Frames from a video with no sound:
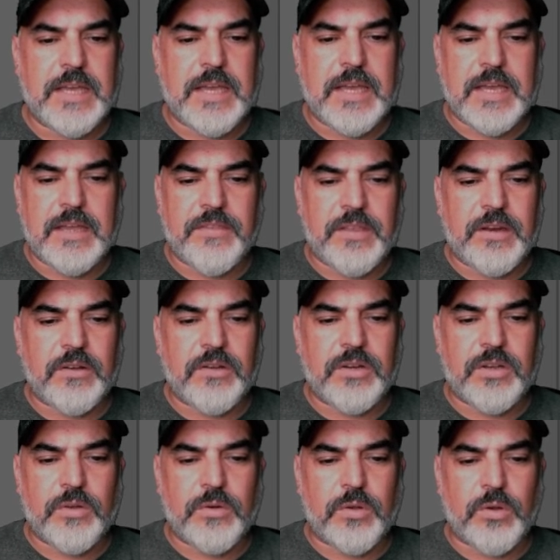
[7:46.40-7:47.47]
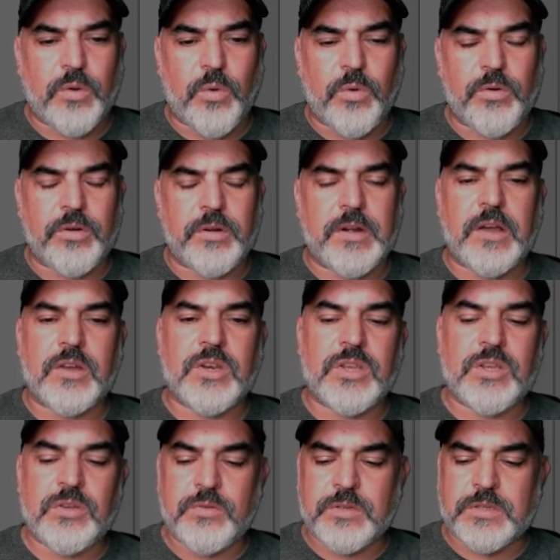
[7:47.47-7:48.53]
And then I'm going to go to the corner and I'm going to
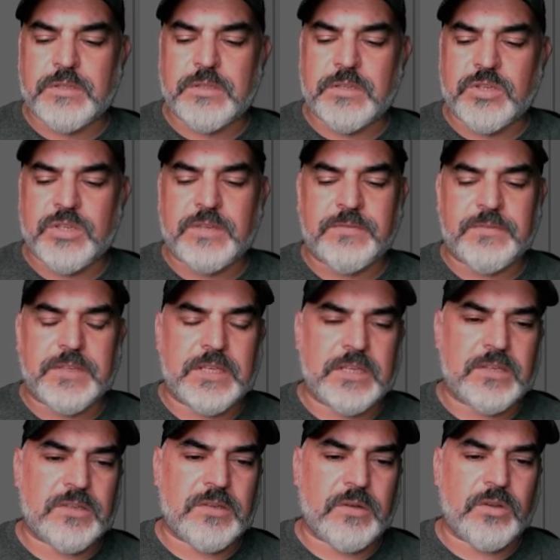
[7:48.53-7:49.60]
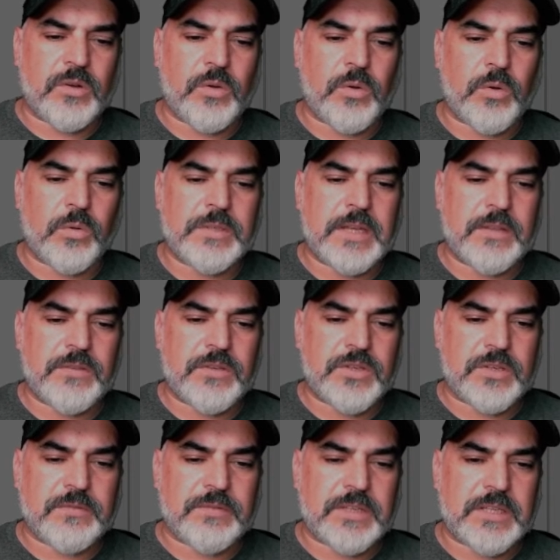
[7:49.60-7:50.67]
use the Shift key. So I'm going to hold down the
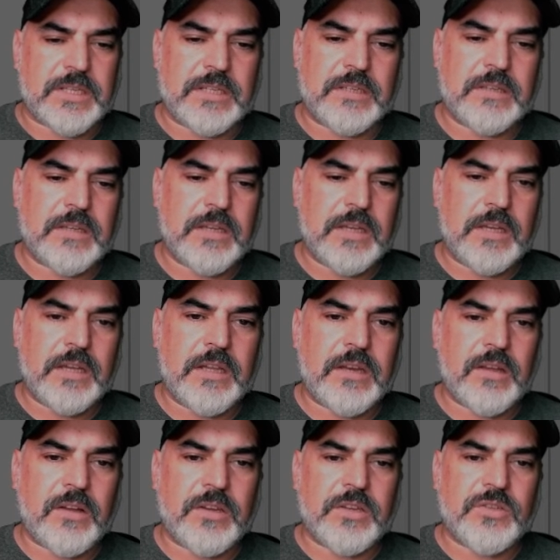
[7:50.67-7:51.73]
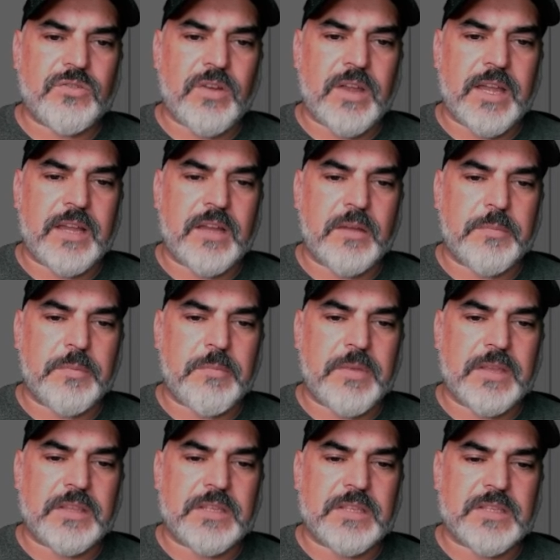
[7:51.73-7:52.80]
Shift key and I'm going to drag up and
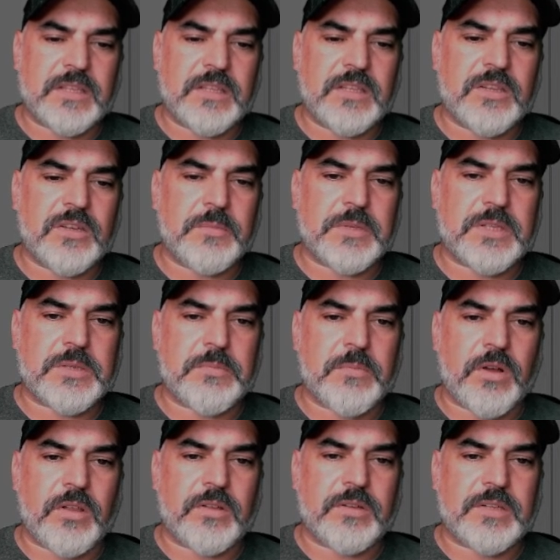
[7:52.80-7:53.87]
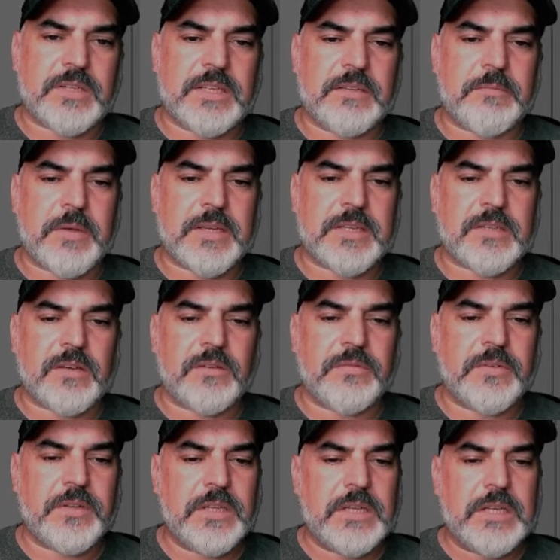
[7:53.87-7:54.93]
make these a little bit smaller to give myself
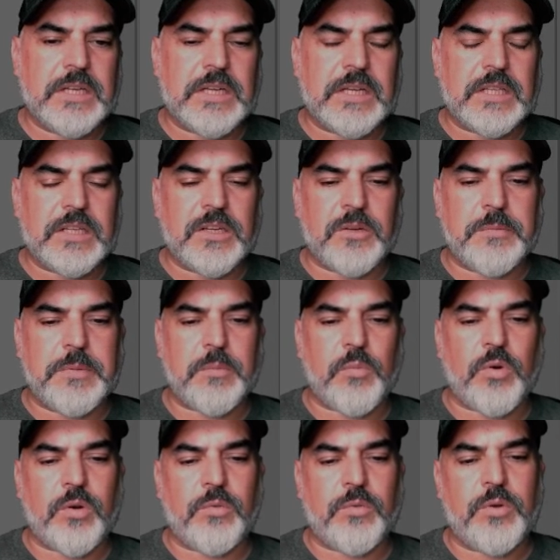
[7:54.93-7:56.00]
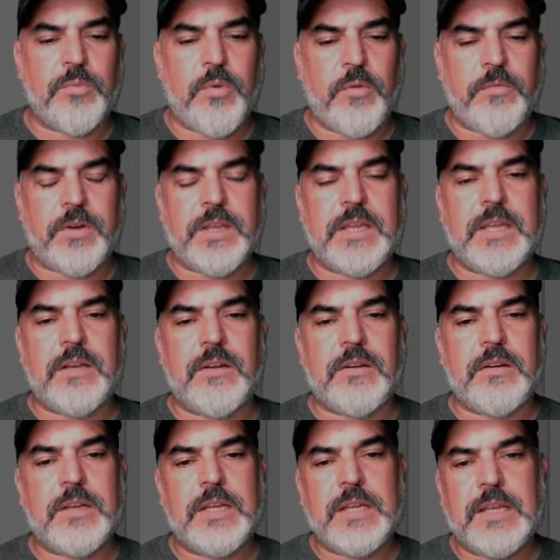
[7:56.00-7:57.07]
a little bit more room over
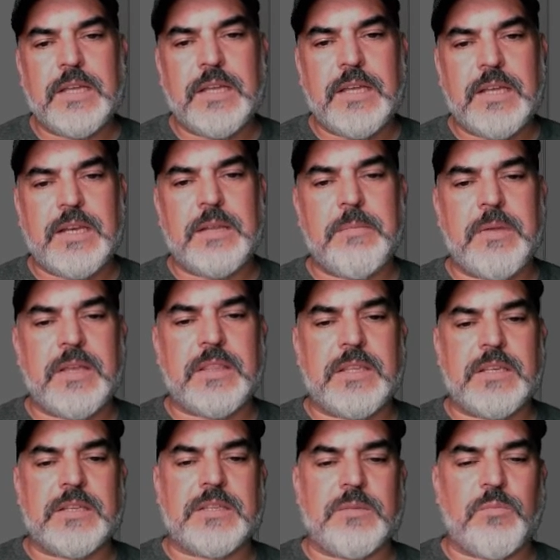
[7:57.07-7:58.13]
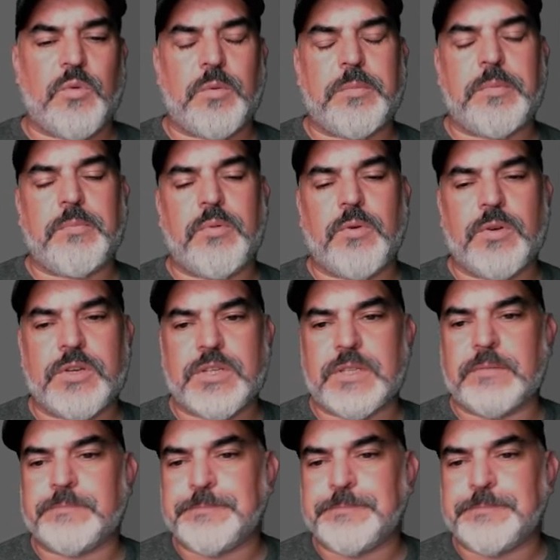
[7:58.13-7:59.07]
here and to make things in more proportion.